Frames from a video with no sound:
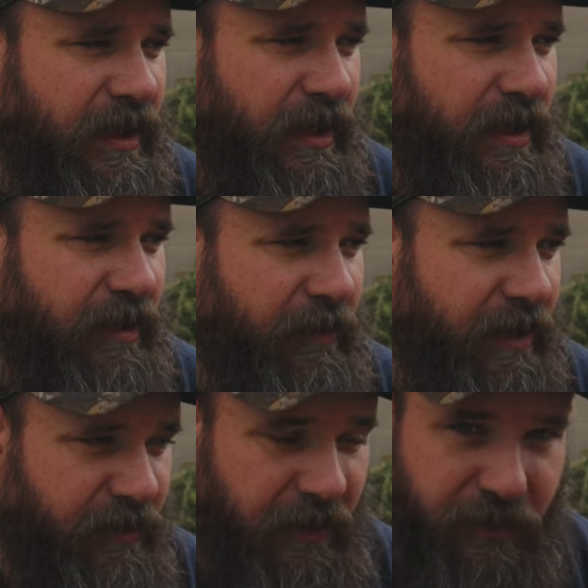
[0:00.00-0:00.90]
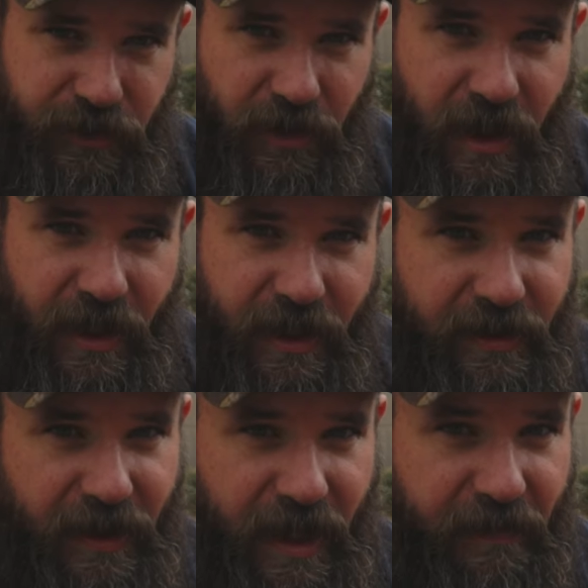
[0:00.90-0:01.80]
Um, I'd rather try
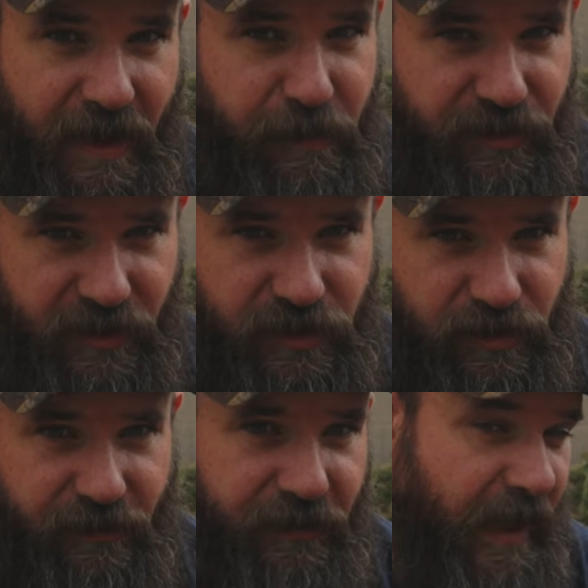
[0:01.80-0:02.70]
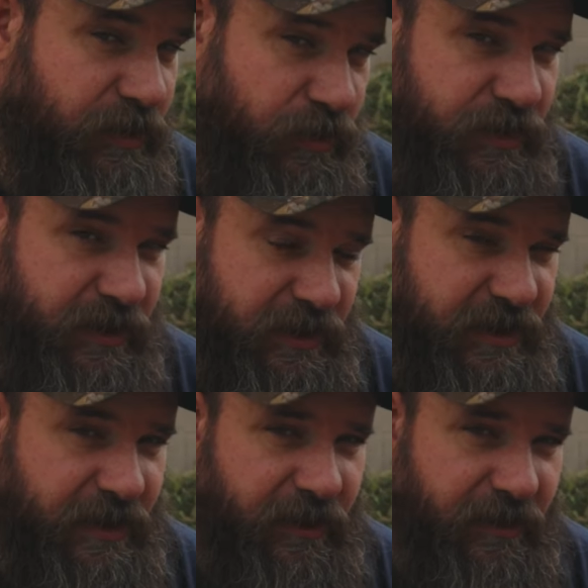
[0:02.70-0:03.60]
it and have that potential of actual su
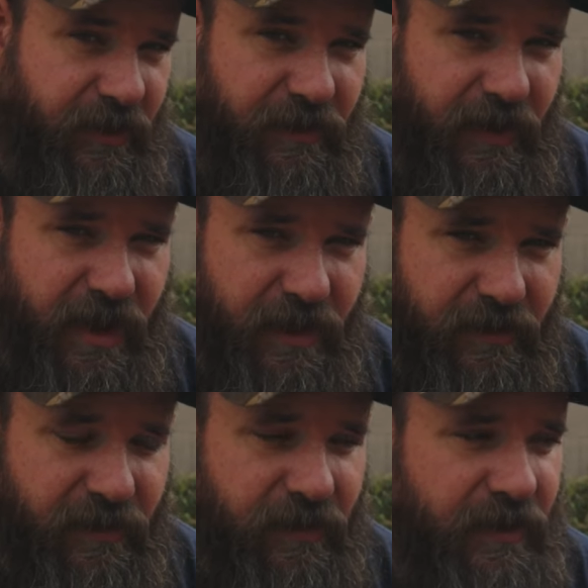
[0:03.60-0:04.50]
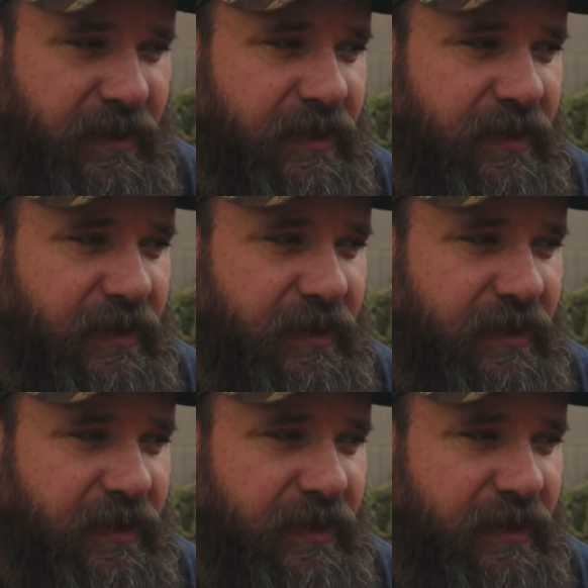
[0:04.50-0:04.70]
success.